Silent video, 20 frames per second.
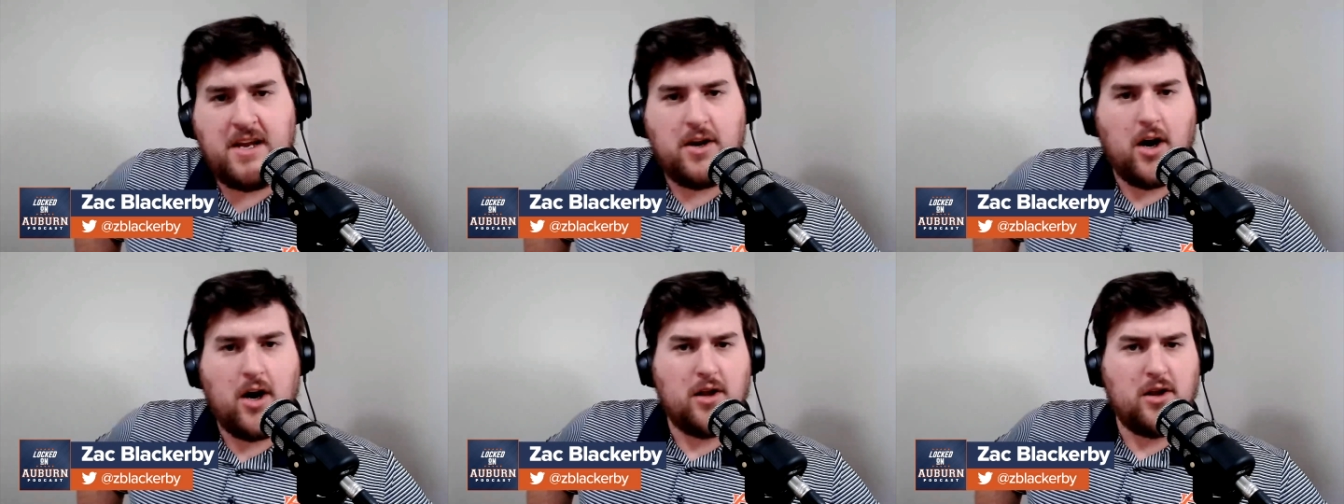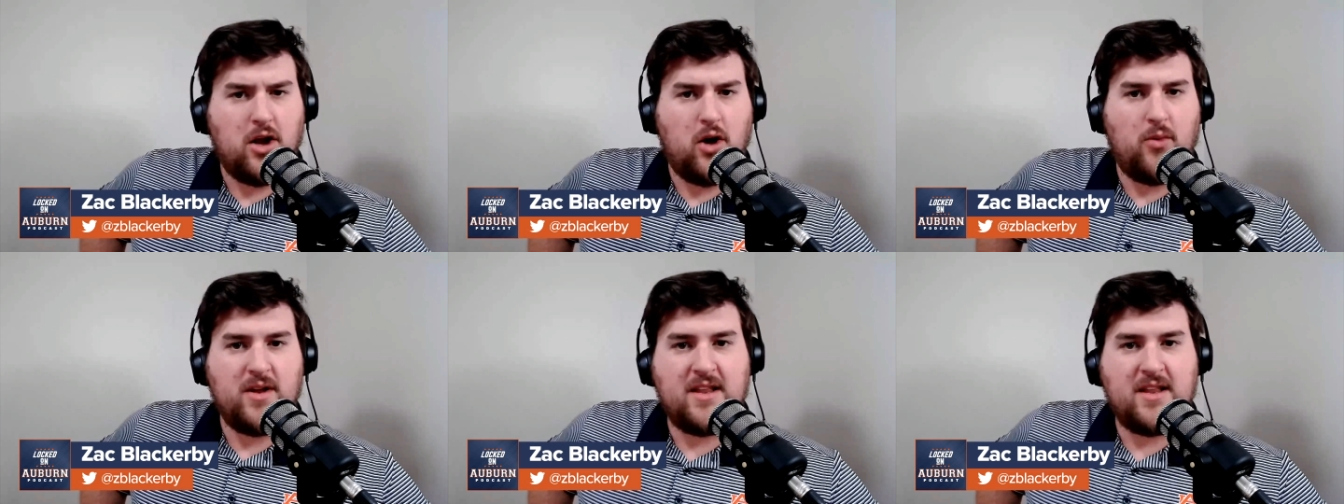all
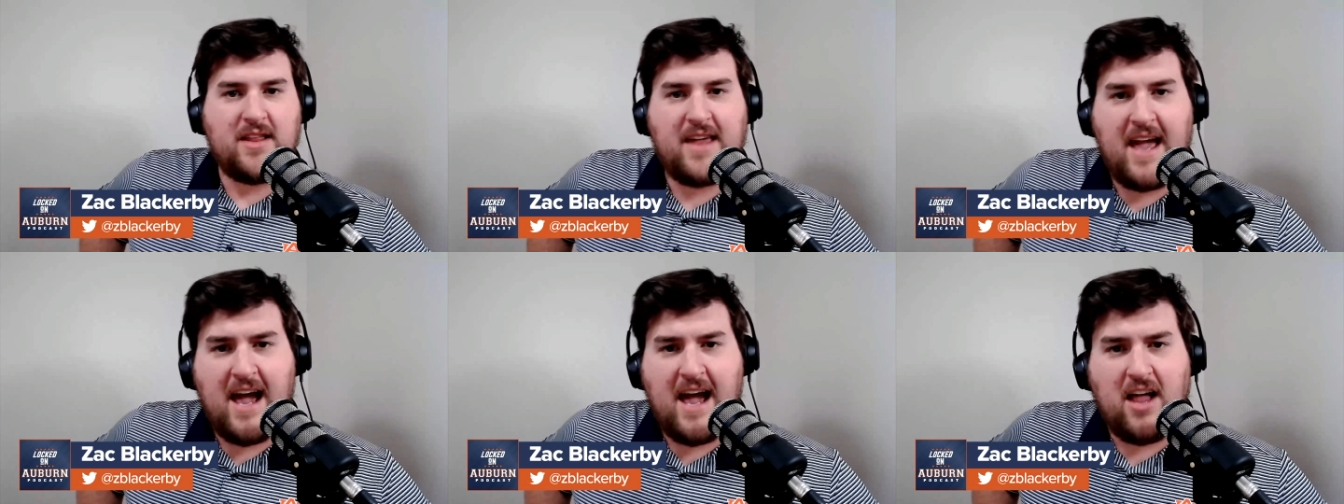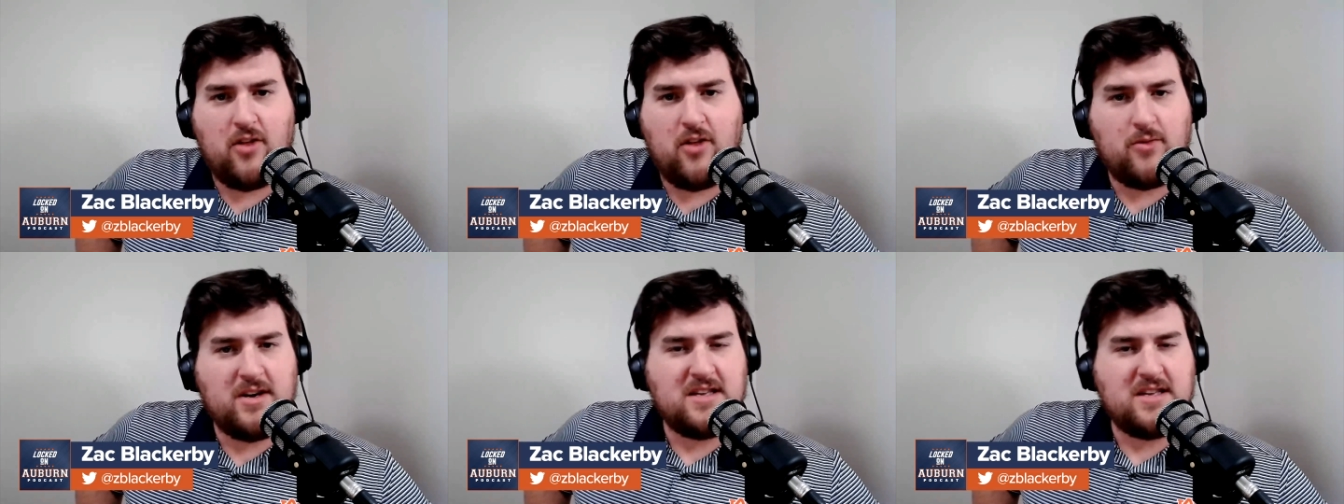low in
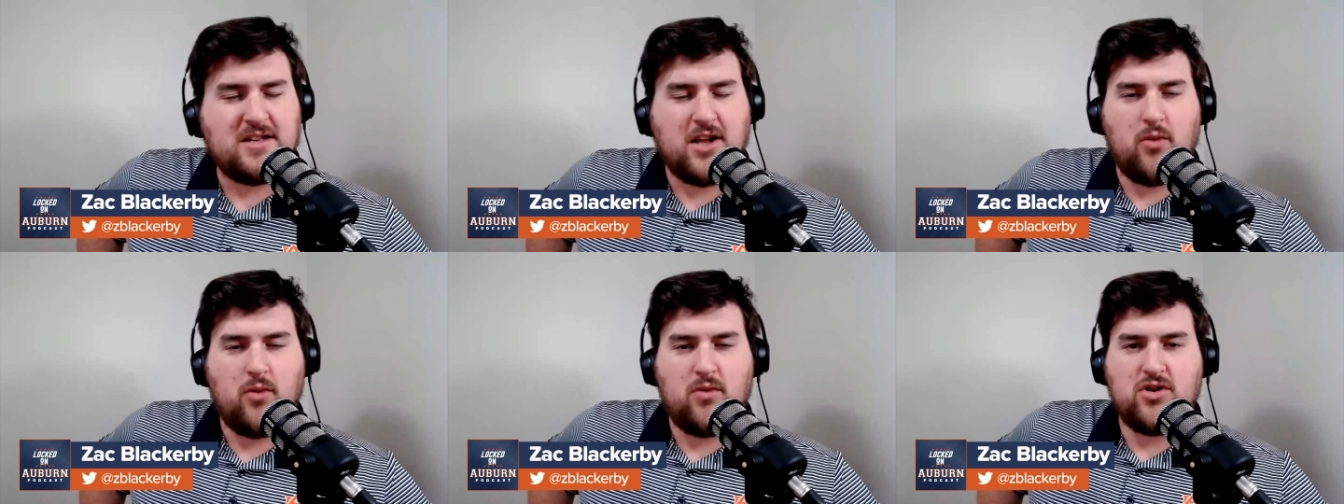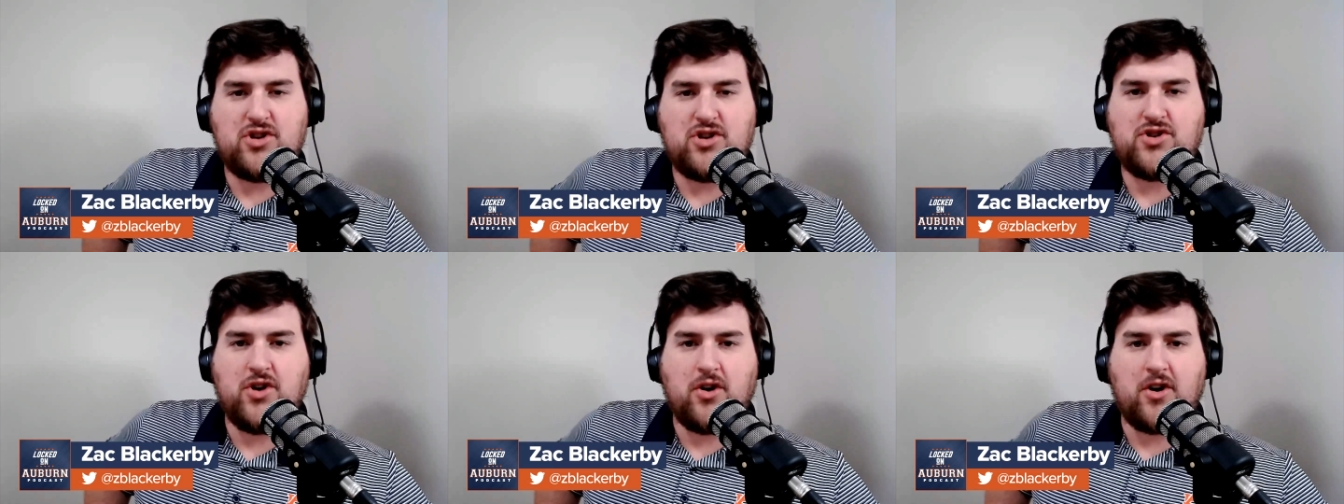calories, low in
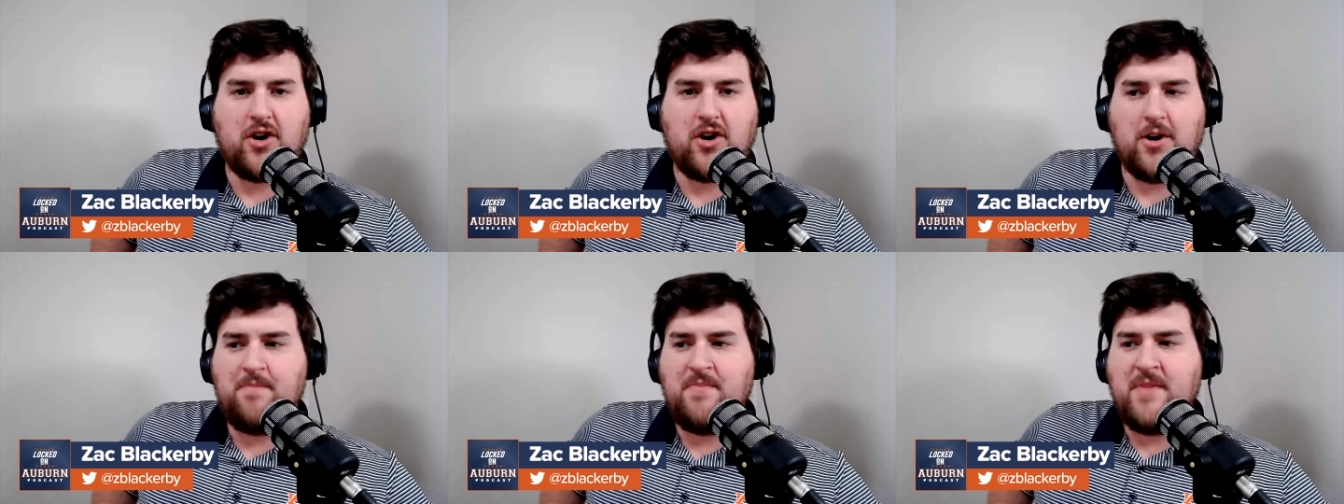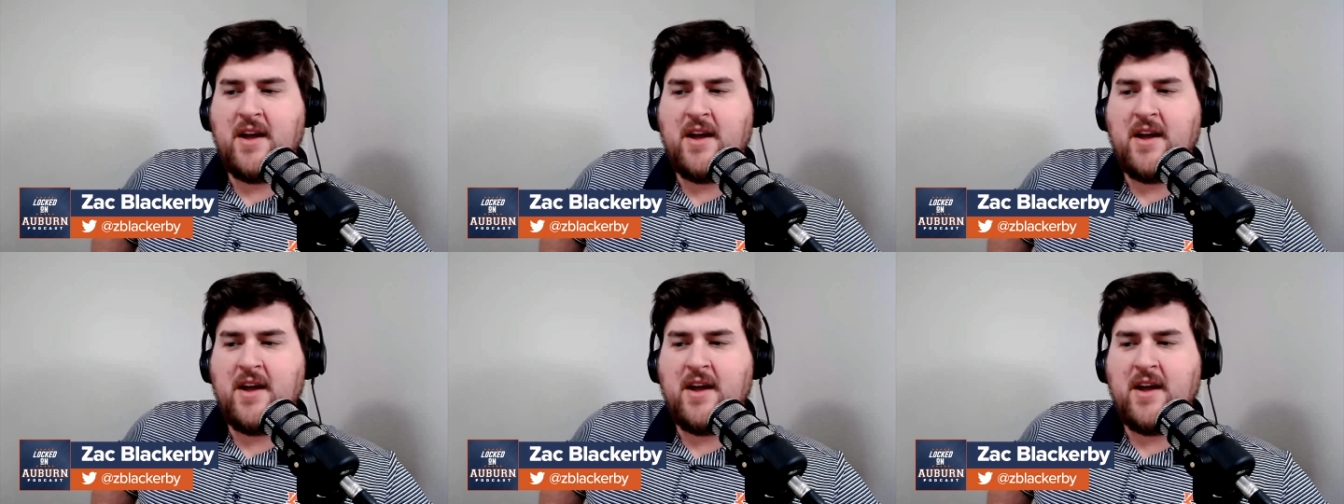sugar.